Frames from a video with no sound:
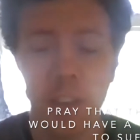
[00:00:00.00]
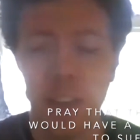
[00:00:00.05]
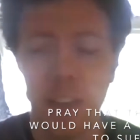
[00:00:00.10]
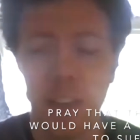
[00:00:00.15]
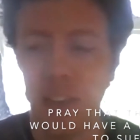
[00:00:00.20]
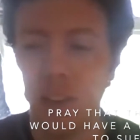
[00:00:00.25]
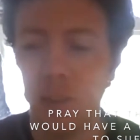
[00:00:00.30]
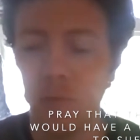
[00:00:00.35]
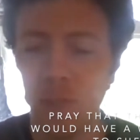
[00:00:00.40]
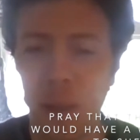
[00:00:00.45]

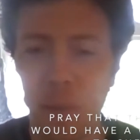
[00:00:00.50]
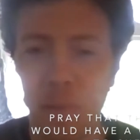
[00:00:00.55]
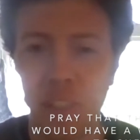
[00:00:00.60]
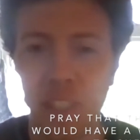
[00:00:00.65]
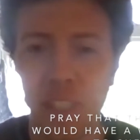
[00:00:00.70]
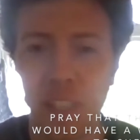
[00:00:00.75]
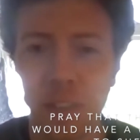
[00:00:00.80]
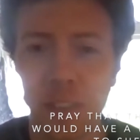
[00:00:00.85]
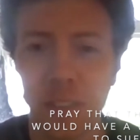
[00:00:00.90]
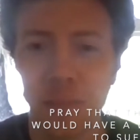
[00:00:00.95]
uh, WRAP
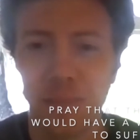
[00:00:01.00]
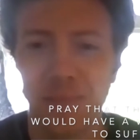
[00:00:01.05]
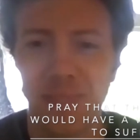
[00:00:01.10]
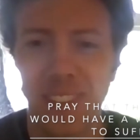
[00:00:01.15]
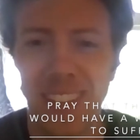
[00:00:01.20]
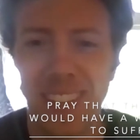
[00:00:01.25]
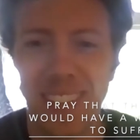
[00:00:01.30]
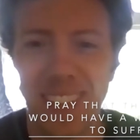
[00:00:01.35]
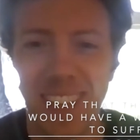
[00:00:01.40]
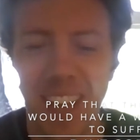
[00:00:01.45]
videos.
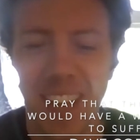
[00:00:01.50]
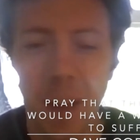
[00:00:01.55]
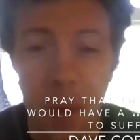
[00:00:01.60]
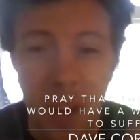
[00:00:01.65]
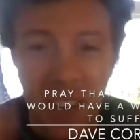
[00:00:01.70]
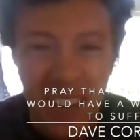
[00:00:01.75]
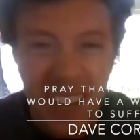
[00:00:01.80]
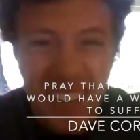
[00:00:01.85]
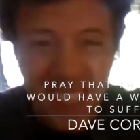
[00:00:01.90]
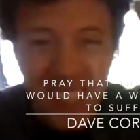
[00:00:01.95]
Um,
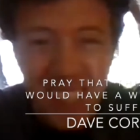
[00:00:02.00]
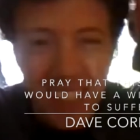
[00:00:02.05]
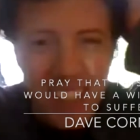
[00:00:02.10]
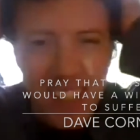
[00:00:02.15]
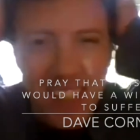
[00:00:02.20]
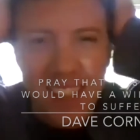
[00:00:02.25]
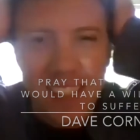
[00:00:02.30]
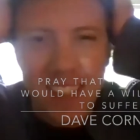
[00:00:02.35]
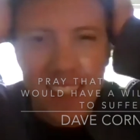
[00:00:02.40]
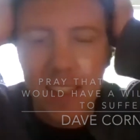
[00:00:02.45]
I actually
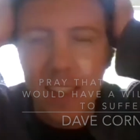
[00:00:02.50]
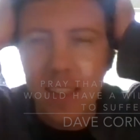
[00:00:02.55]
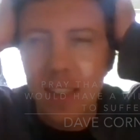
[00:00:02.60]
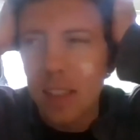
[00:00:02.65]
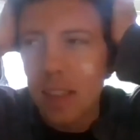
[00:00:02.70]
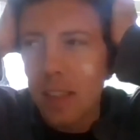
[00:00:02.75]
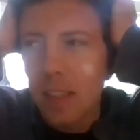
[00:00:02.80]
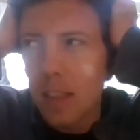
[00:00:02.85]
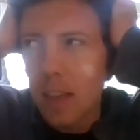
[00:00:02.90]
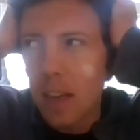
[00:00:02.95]
considered
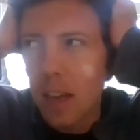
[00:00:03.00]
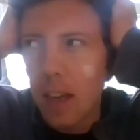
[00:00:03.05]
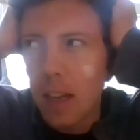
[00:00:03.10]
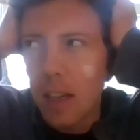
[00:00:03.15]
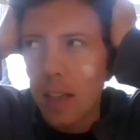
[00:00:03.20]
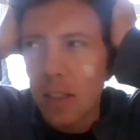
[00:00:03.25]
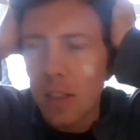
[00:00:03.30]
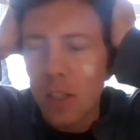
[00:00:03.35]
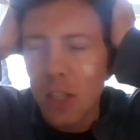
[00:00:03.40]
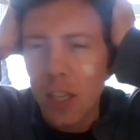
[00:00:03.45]

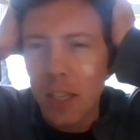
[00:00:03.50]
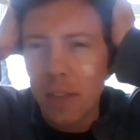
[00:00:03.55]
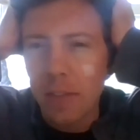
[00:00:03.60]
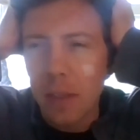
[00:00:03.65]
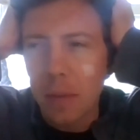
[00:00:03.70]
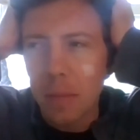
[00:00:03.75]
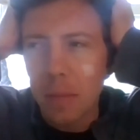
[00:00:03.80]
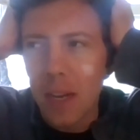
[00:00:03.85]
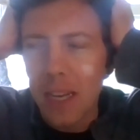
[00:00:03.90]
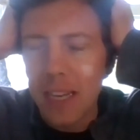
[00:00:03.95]
uh,
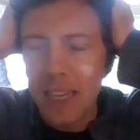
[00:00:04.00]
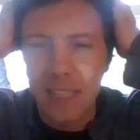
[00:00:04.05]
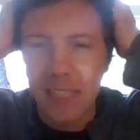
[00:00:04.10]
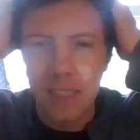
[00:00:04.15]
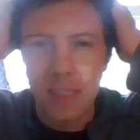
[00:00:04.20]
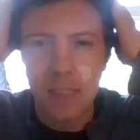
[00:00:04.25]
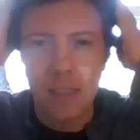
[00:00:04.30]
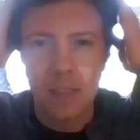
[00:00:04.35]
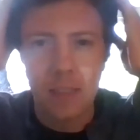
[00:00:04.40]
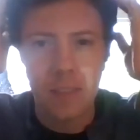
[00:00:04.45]
shaving my
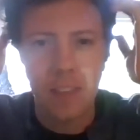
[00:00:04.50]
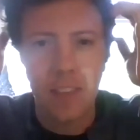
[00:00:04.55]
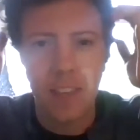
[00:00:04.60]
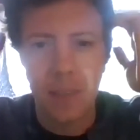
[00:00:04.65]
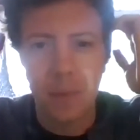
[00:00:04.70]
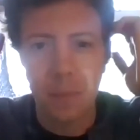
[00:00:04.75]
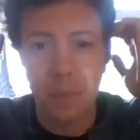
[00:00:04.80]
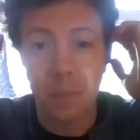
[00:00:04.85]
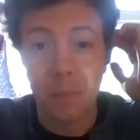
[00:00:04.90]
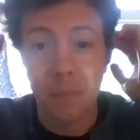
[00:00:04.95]
head
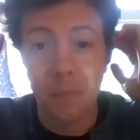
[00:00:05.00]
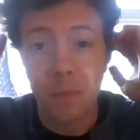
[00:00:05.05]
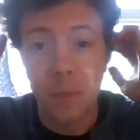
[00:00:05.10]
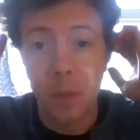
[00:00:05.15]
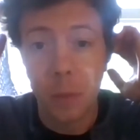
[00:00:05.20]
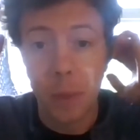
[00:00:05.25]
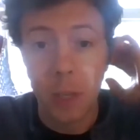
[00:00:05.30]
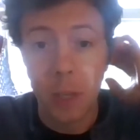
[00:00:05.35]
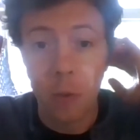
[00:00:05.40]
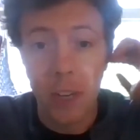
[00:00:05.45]
um, to
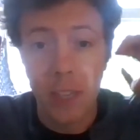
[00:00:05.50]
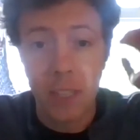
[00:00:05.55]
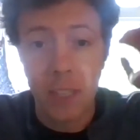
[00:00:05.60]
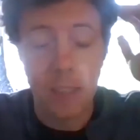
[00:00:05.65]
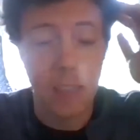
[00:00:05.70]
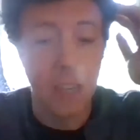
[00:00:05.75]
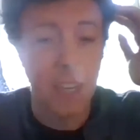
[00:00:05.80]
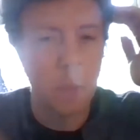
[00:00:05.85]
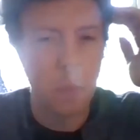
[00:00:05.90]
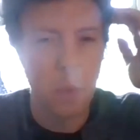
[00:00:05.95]
be Craig
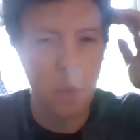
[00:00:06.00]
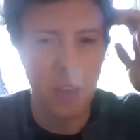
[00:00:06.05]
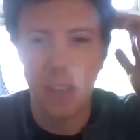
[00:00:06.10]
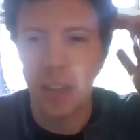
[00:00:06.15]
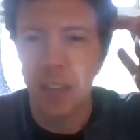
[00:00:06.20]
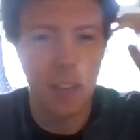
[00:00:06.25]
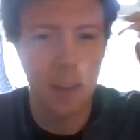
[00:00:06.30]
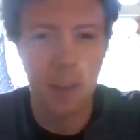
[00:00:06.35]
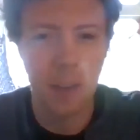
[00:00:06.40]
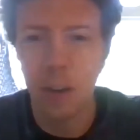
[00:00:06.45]
today, but
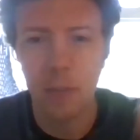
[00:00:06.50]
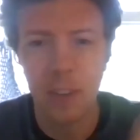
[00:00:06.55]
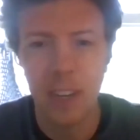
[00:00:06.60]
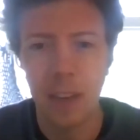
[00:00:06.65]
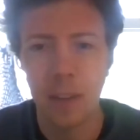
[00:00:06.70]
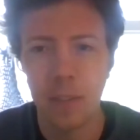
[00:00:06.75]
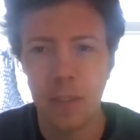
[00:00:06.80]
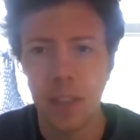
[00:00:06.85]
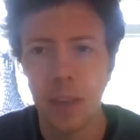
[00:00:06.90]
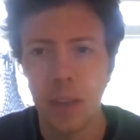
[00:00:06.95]
I, I ran
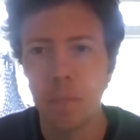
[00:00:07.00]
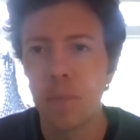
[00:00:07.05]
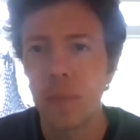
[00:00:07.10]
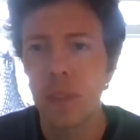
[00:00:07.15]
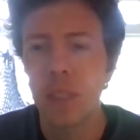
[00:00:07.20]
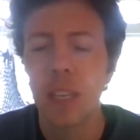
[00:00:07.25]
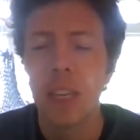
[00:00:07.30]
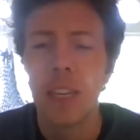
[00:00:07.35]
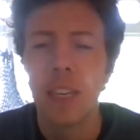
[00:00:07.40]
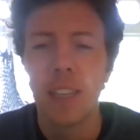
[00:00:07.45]
out of time.
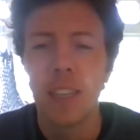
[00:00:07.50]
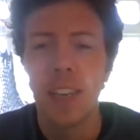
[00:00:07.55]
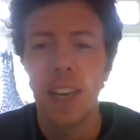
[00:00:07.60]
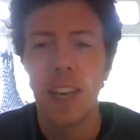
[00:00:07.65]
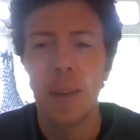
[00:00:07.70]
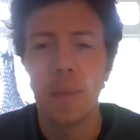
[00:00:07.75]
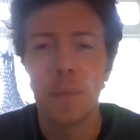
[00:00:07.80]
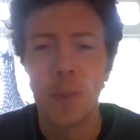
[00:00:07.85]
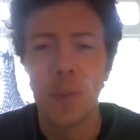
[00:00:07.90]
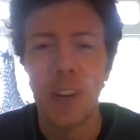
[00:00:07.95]

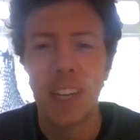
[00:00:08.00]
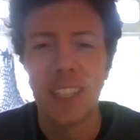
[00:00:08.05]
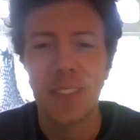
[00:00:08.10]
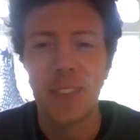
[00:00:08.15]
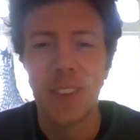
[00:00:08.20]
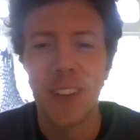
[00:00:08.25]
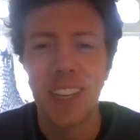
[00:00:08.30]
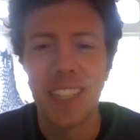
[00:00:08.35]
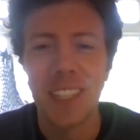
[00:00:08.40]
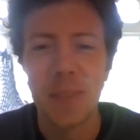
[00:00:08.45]
Um, Craig's
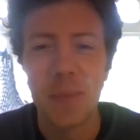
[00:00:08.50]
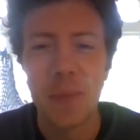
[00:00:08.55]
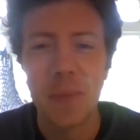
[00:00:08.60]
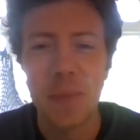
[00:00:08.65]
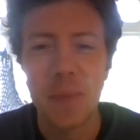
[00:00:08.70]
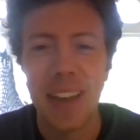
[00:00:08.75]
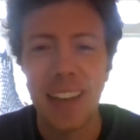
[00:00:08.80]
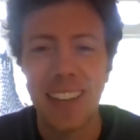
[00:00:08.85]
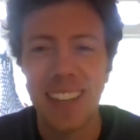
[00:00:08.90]
fine, he'll be back